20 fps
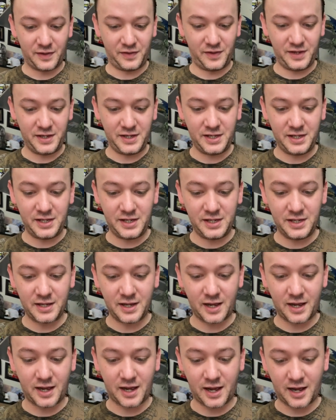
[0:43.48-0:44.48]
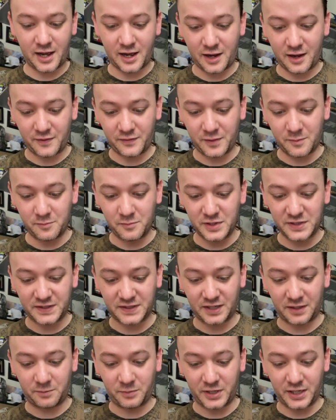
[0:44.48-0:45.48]
the
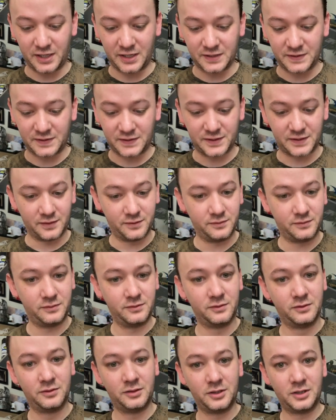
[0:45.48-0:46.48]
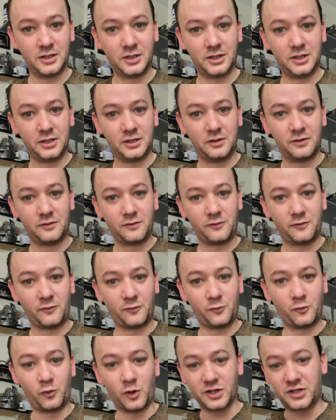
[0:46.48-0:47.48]
Mystic piece,
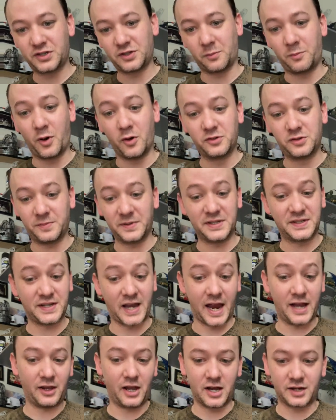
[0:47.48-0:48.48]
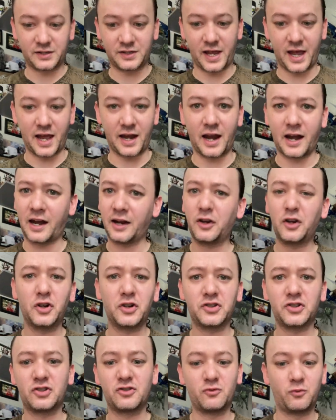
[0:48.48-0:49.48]
what's supposed to be Psylocke's head, and I could
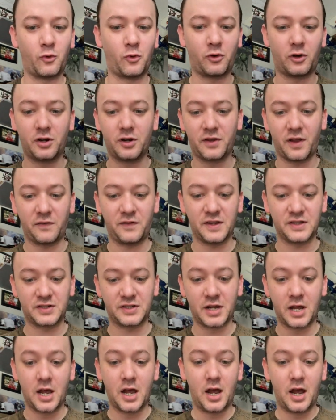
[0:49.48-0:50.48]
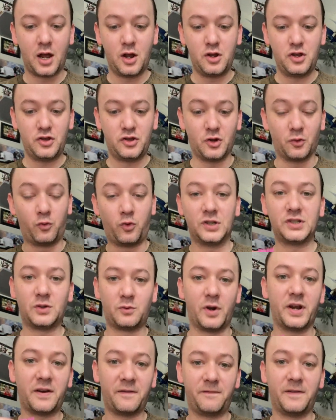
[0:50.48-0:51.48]
have sworn that there was a
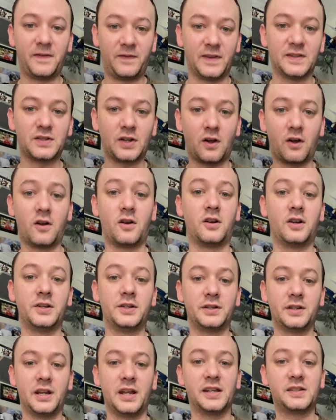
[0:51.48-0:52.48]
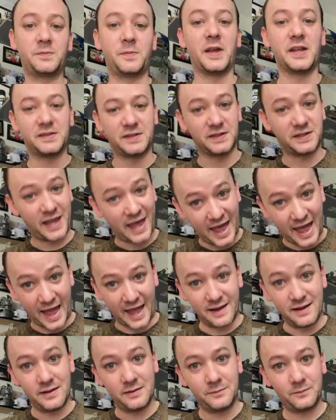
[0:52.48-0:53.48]
way to fit this on Expanse's
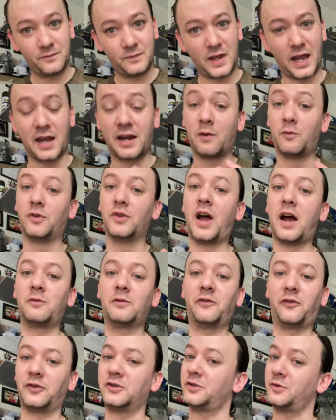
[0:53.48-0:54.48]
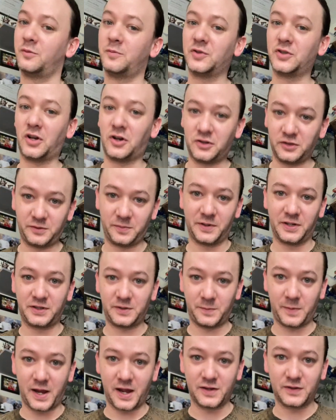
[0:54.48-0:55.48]
head. And I will not refer to him as Ultimate
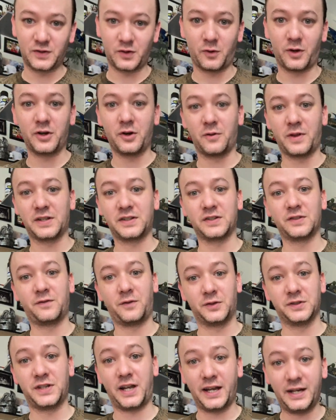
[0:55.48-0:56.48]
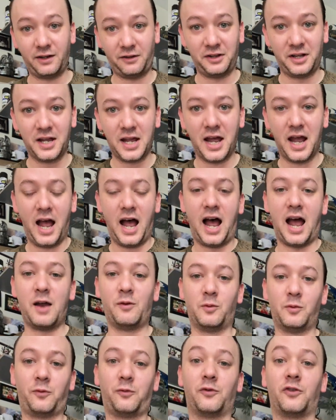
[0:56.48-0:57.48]
Expanse, though I know that's his full title. I
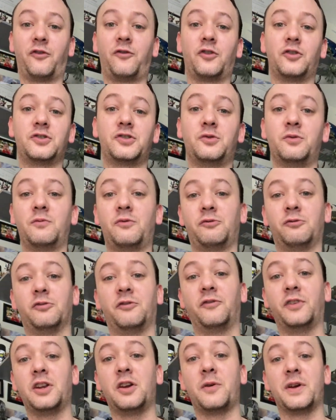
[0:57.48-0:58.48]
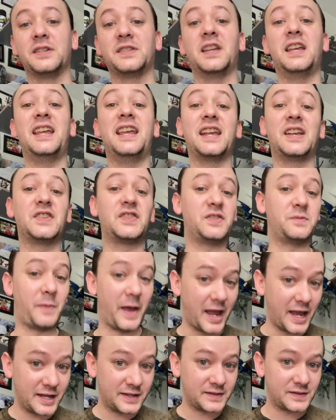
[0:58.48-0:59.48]
will refer to him through the video as
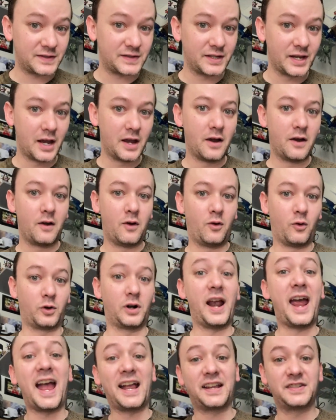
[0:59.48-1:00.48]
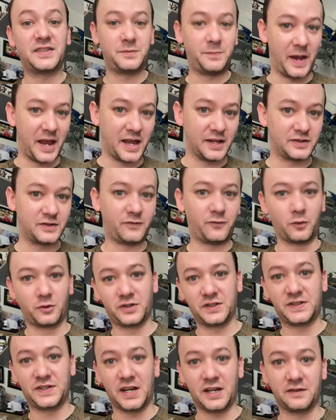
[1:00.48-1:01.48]
X-Spanse or X-Spanse for
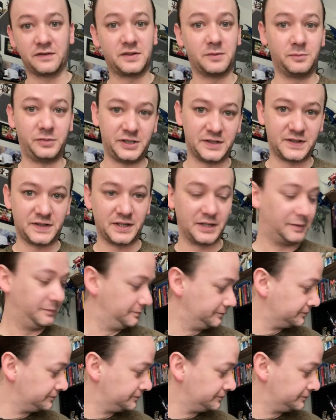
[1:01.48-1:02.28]
the sake of simplicity.